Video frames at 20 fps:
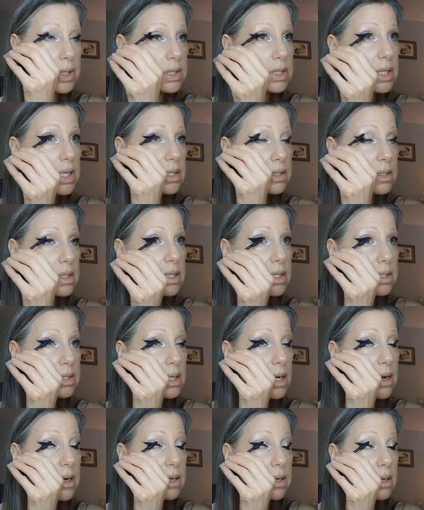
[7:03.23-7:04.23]
dressing to
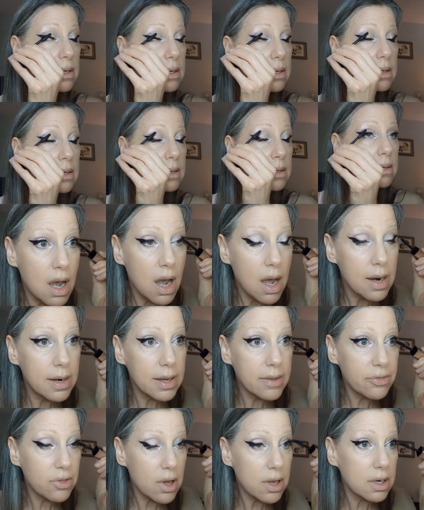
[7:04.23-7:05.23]
this eye. And
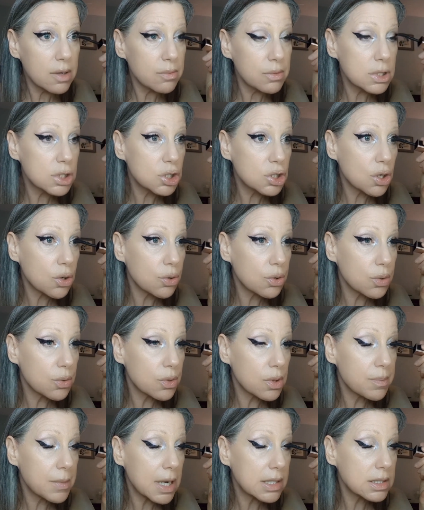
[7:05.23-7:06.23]
I thought I would show you
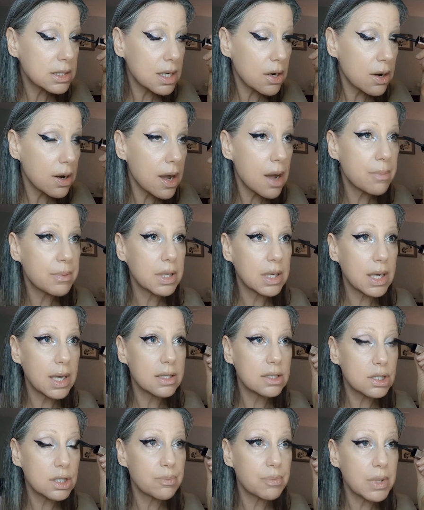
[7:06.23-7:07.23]
the mascara
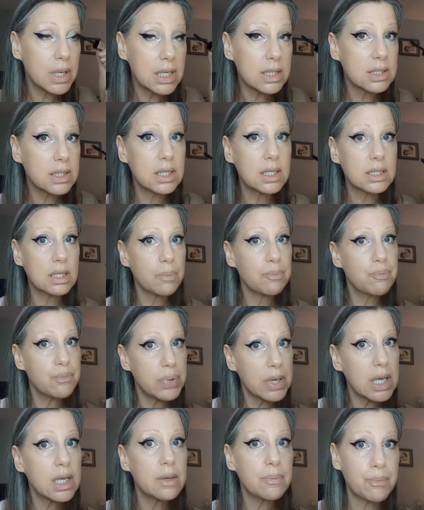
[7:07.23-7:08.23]
application because it is a
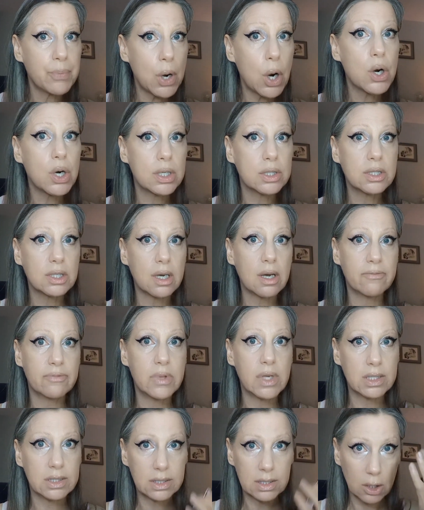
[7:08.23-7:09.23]
big part of
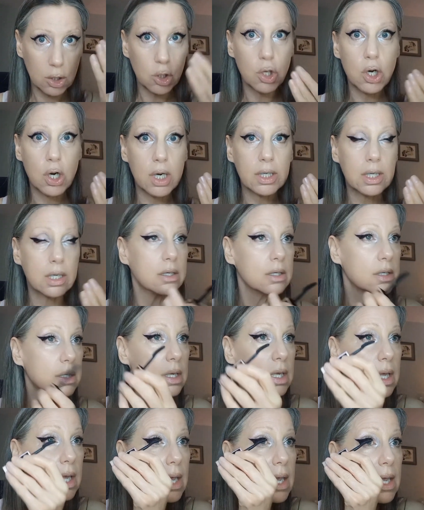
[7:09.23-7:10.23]
this look.
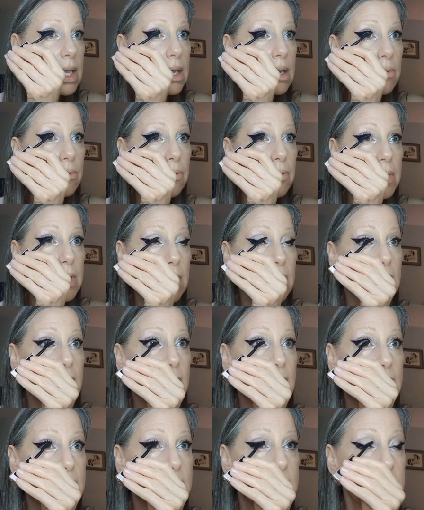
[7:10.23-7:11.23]
It really
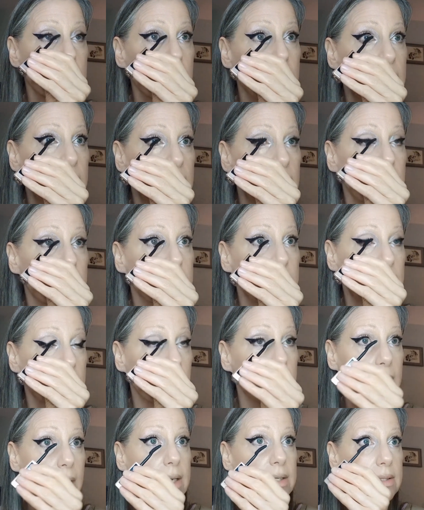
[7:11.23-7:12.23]
is. It is,
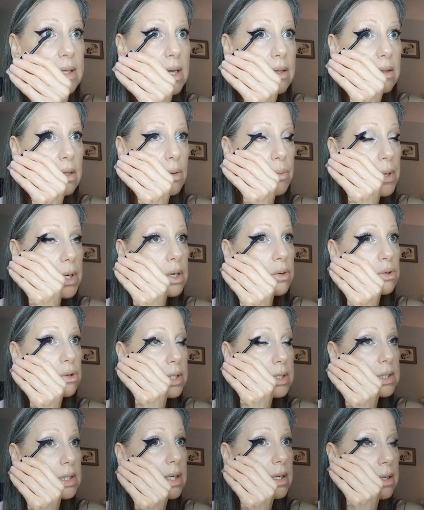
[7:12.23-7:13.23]
like I said, the window
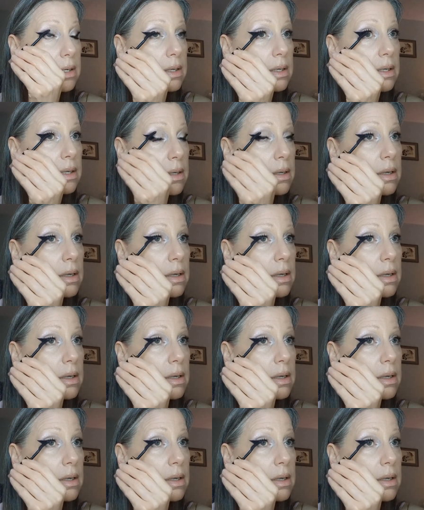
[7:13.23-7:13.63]
dressing.